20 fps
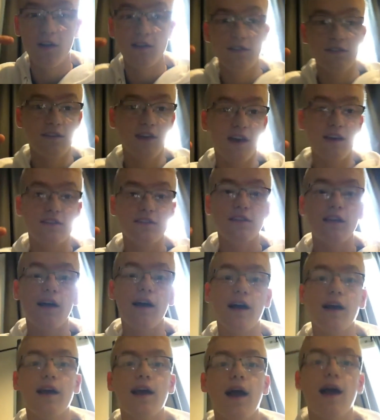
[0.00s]
versus
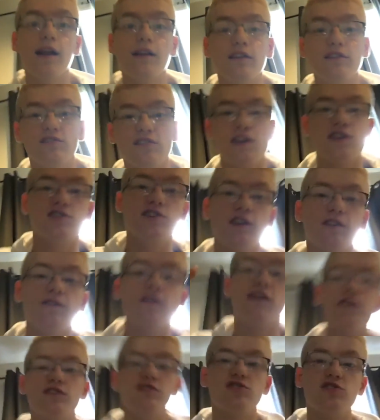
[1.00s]
KSI and Deji
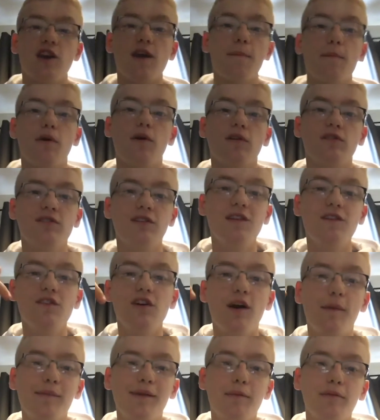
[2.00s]
versus Jake Paul. So leave a
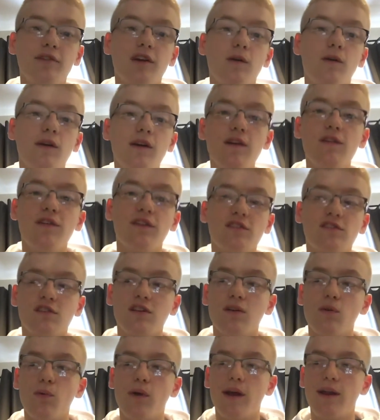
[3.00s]
comment below who you think is
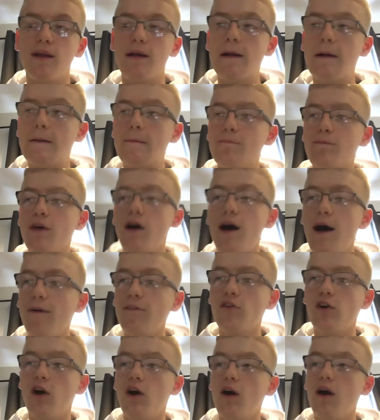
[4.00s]
going to win.
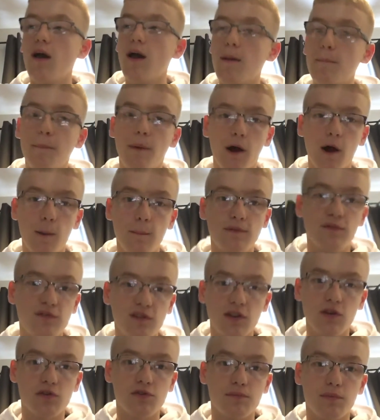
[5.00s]
I've got my hopes
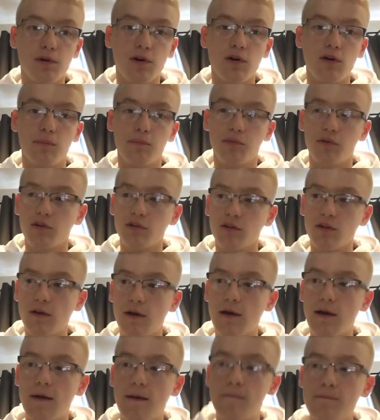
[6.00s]
for Logan Paul,
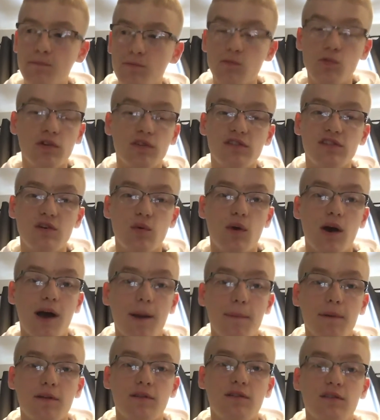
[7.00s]
but we'll see what
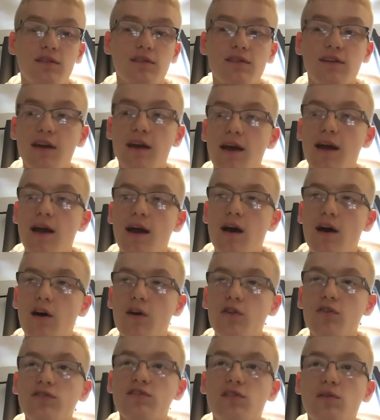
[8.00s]
happens.
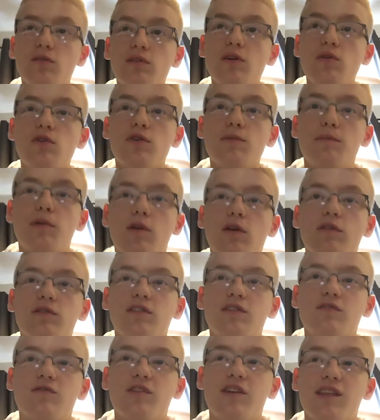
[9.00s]
And also, Logan Paul
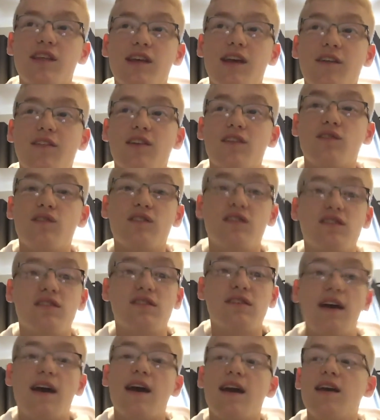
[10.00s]
didn't really have anything to
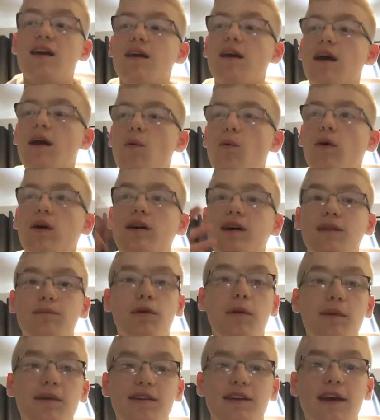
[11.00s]
say. Well, he
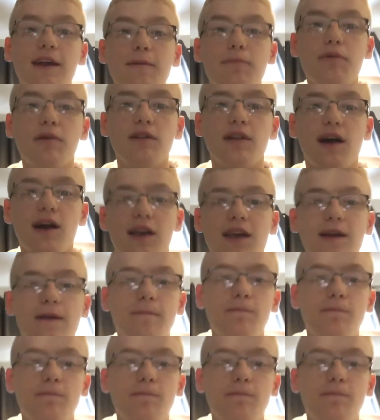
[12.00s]
probably did, but like,